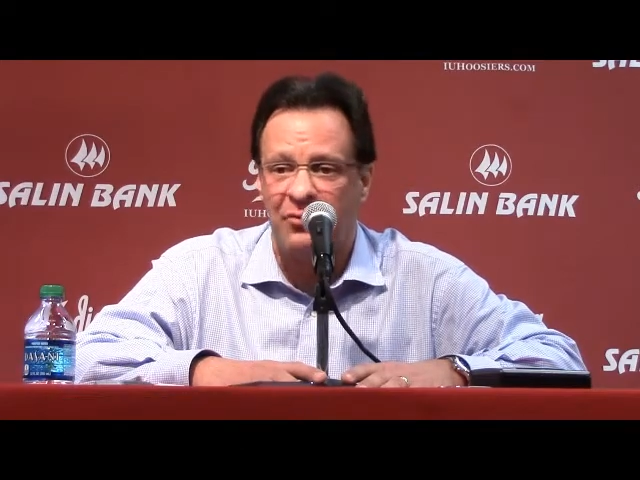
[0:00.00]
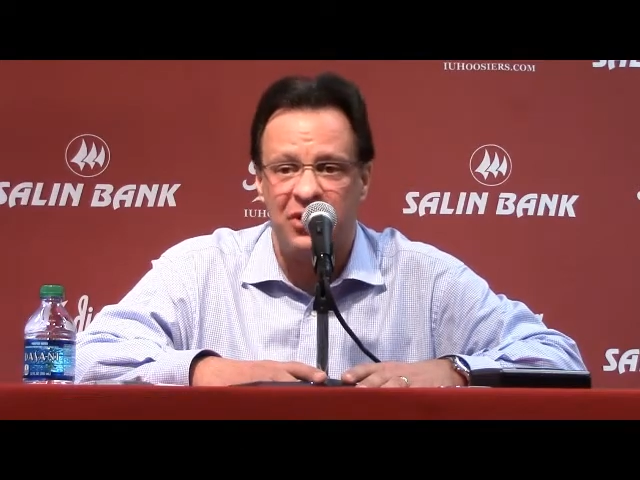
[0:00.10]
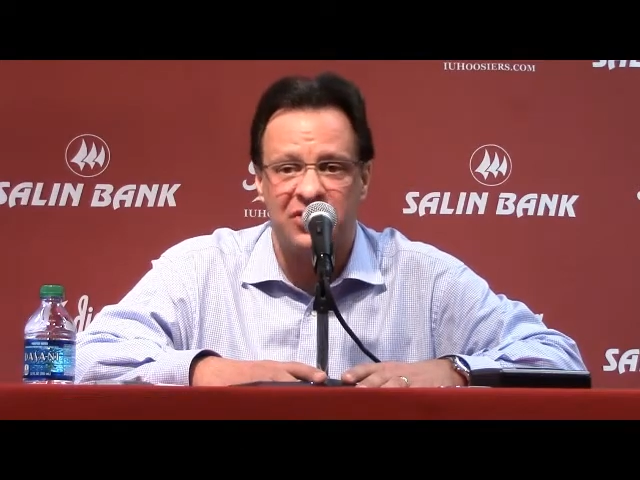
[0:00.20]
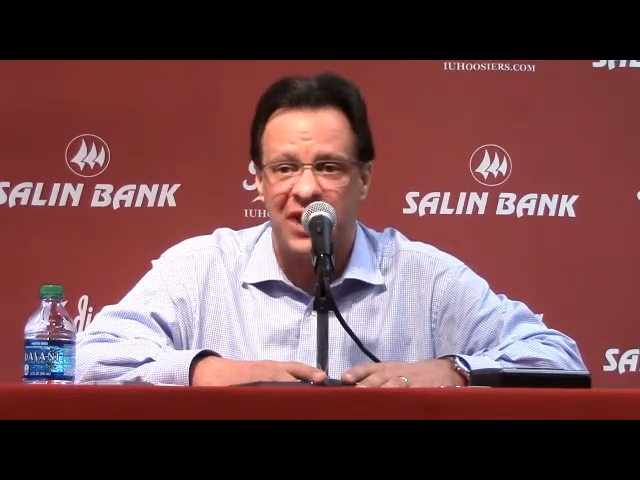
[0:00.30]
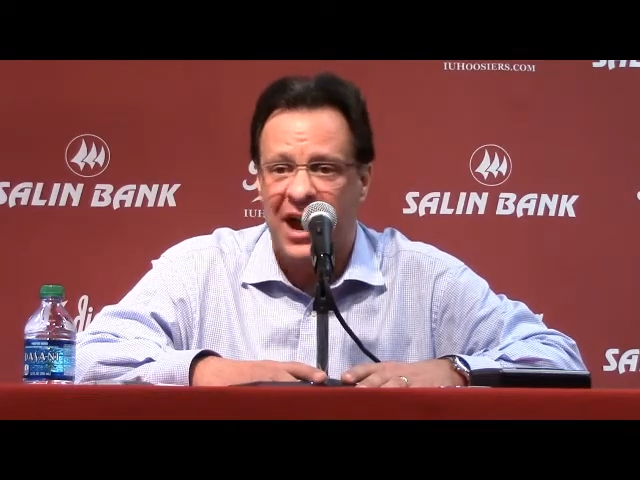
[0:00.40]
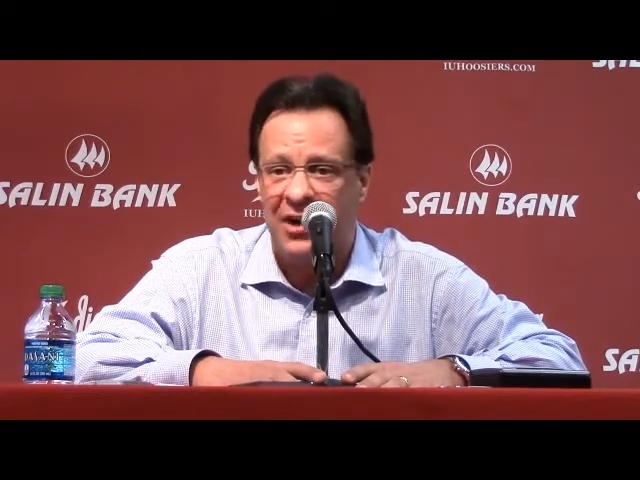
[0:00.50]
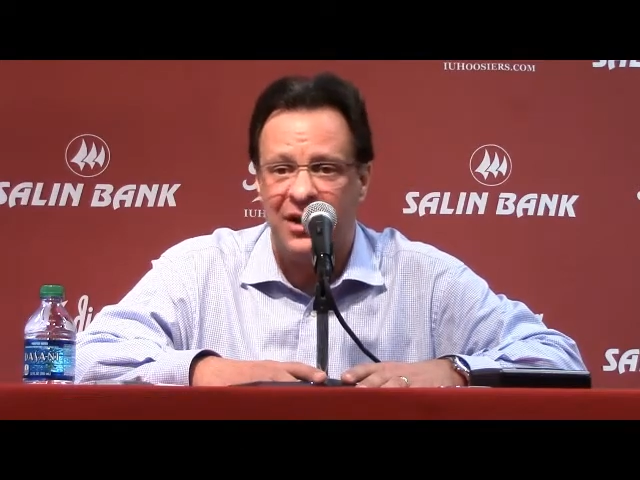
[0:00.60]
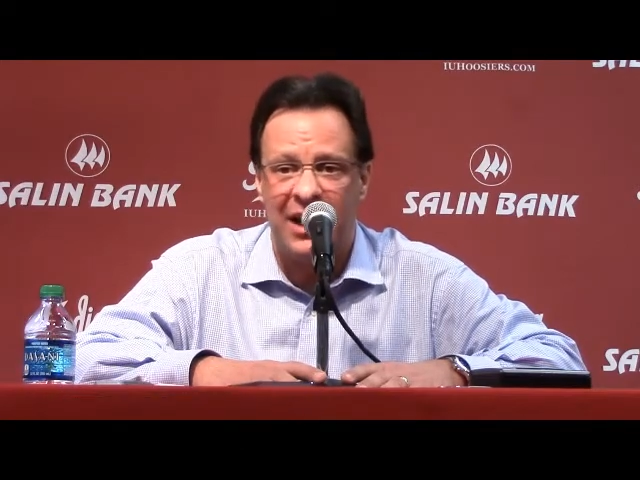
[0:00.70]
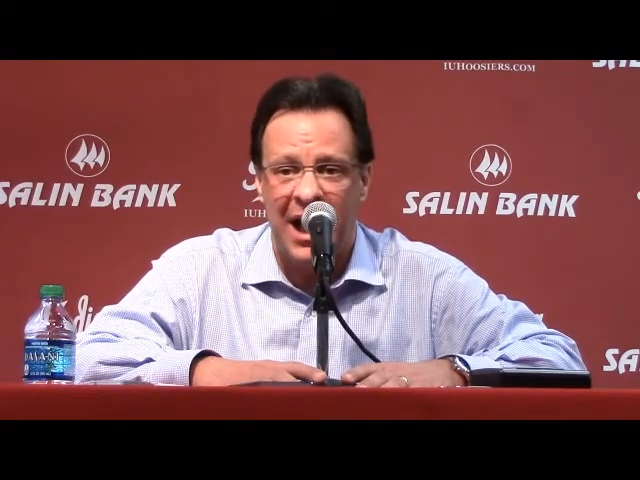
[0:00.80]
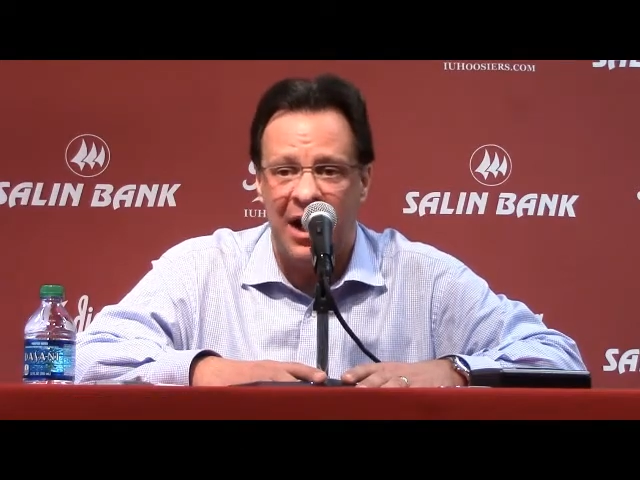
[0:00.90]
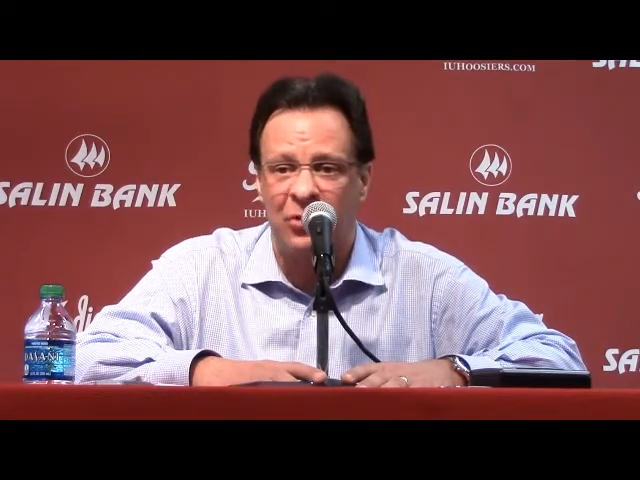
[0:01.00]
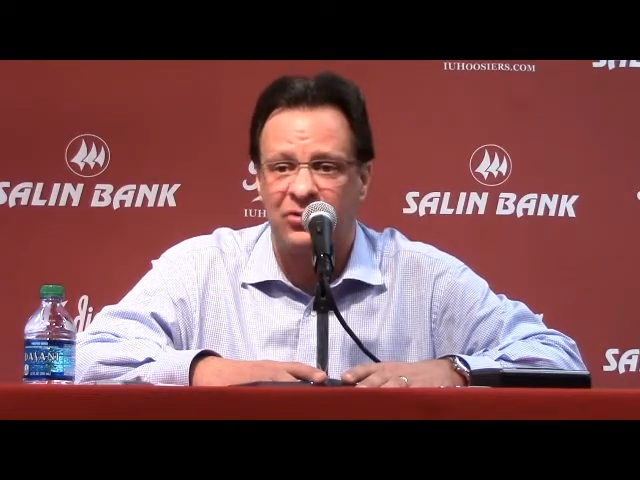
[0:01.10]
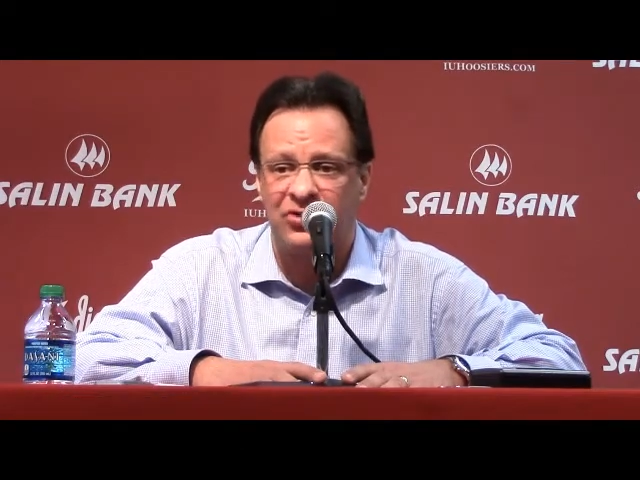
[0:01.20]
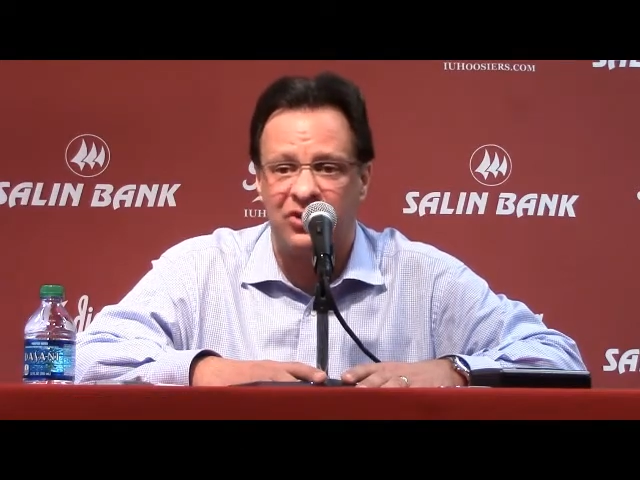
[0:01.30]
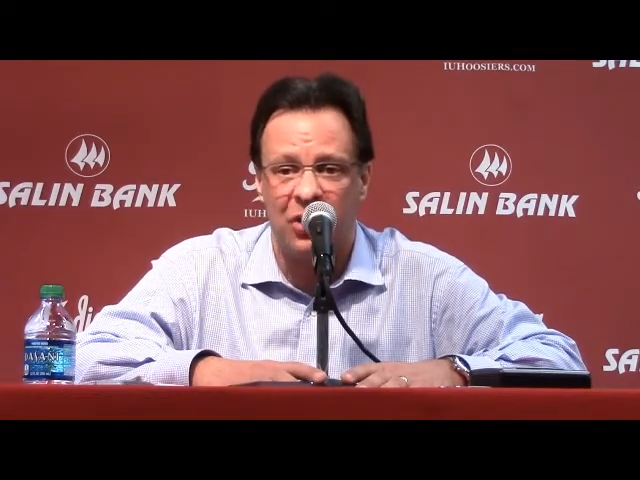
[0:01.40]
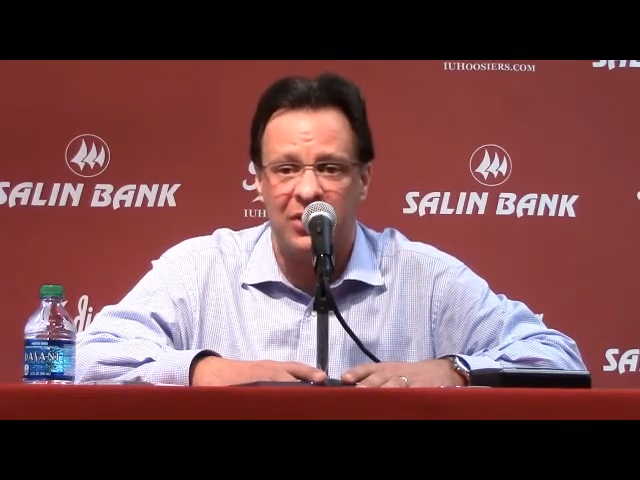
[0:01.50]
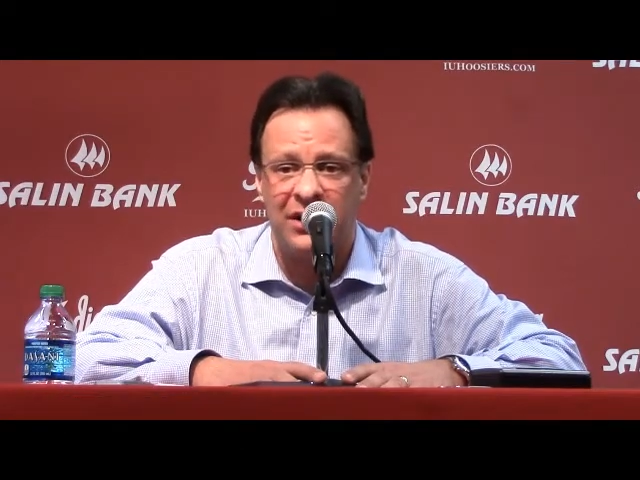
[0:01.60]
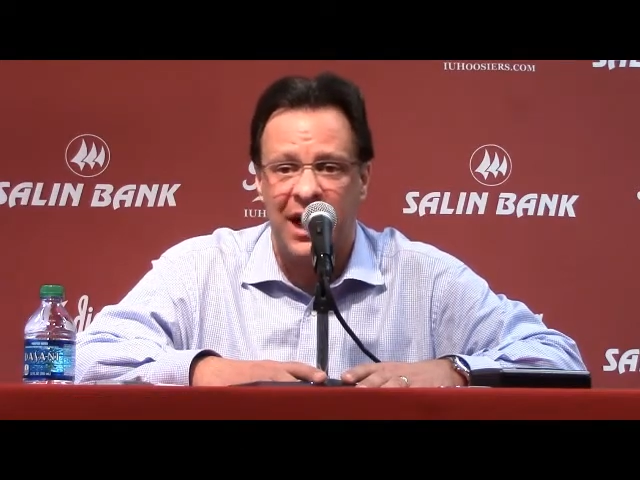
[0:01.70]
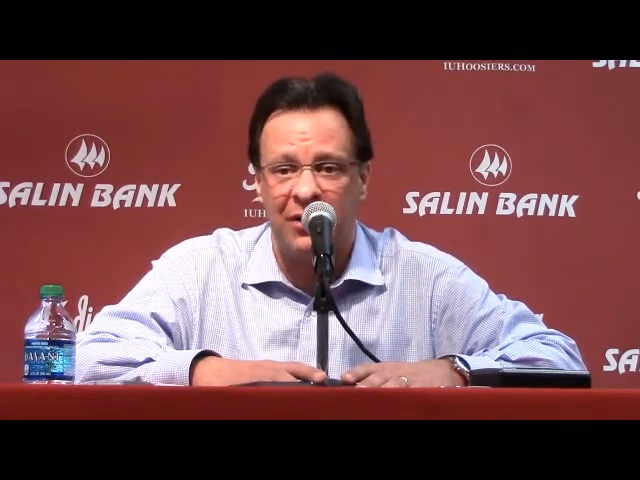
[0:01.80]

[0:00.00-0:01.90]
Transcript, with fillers: or if we just aired it out and slowed it